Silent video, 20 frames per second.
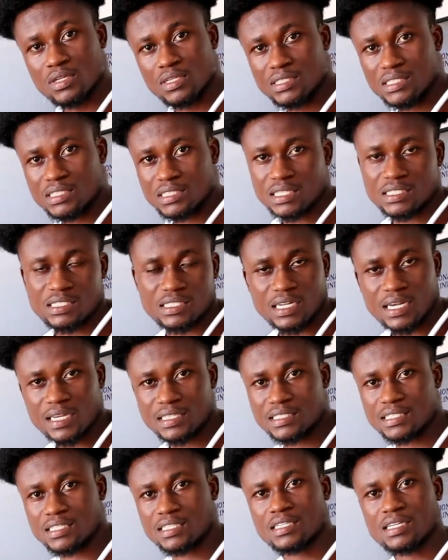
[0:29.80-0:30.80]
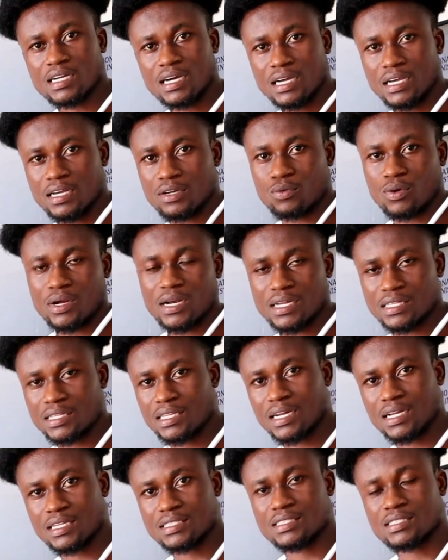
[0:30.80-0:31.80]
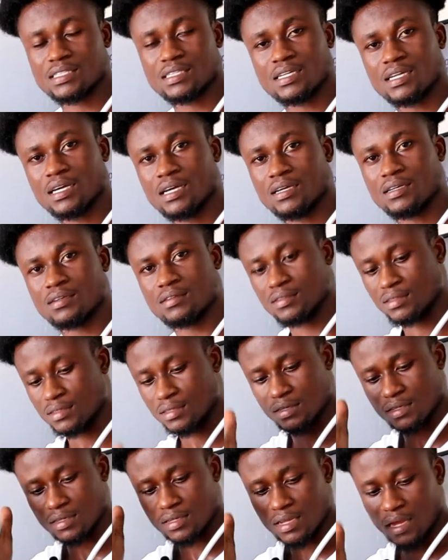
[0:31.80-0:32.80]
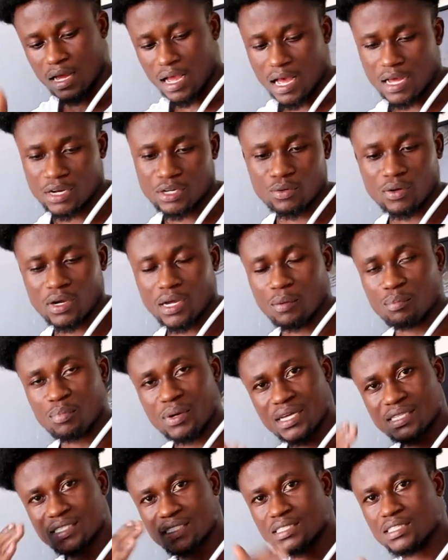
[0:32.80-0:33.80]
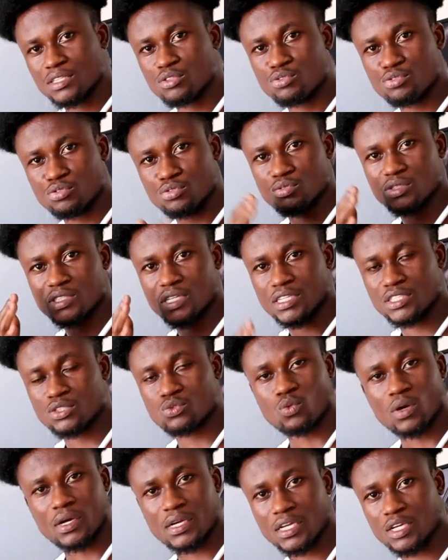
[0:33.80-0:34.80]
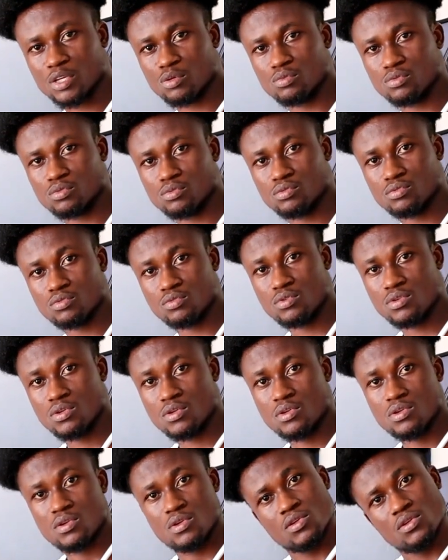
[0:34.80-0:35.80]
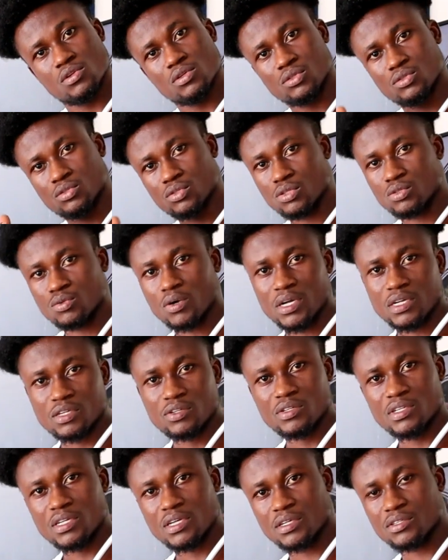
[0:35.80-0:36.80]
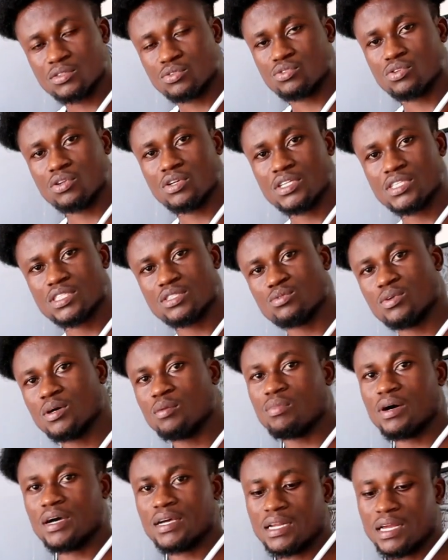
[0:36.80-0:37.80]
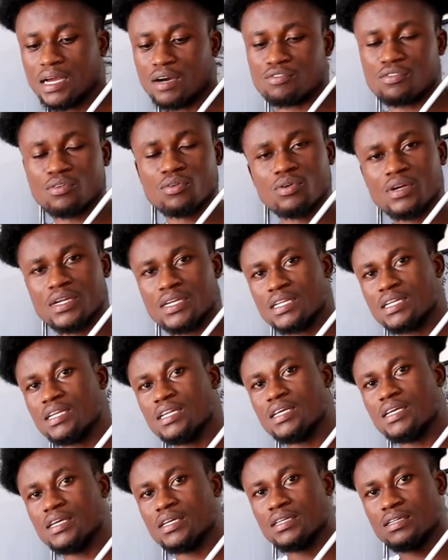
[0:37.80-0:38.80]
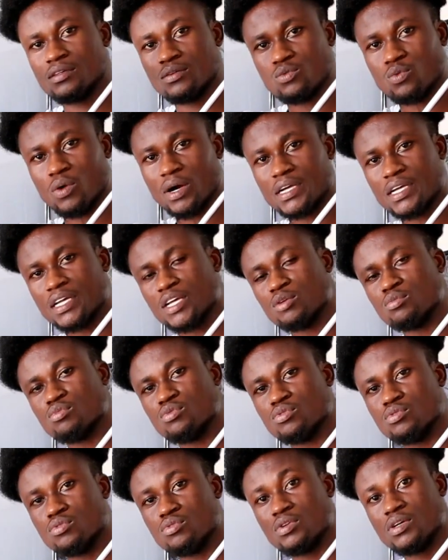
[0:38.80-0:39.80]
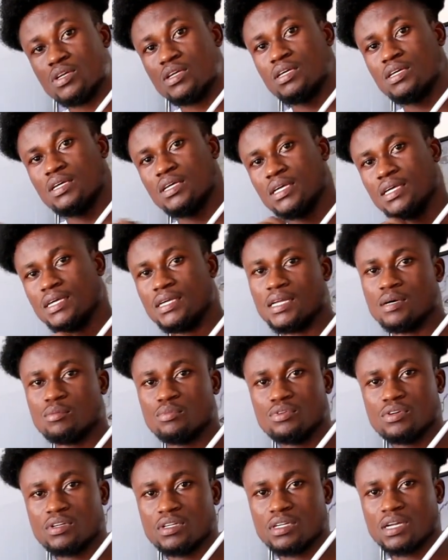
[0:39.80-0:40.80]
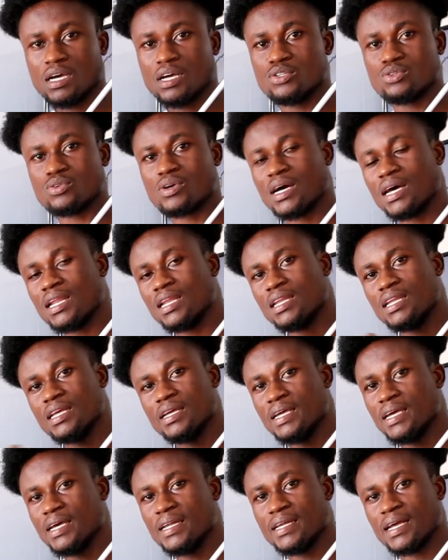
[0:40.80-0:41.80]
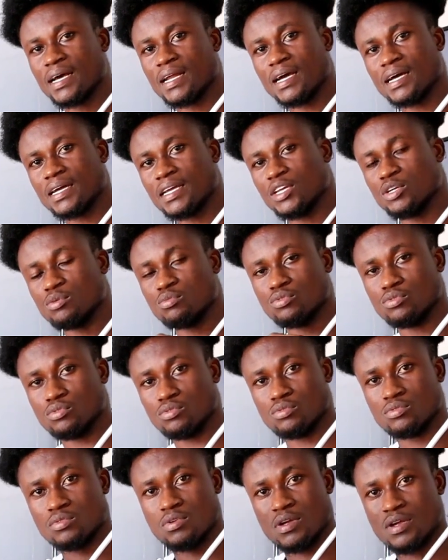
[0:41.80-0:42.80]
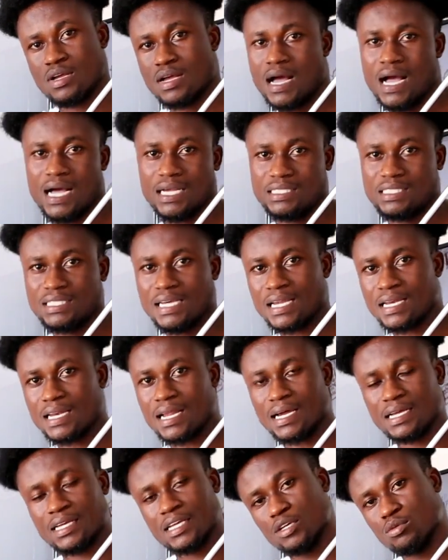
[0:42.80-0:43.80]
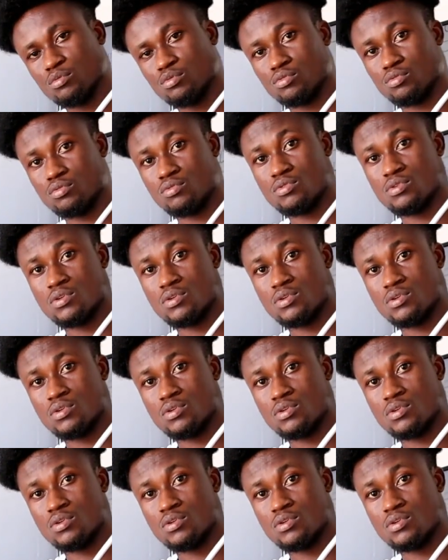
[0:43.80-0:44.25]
satellite signal and one antenna signal, and you are passing it through just one cable. So you are doing an installation whereby they have already laid one cable in the building, and you can't lay any other cable aside that cable,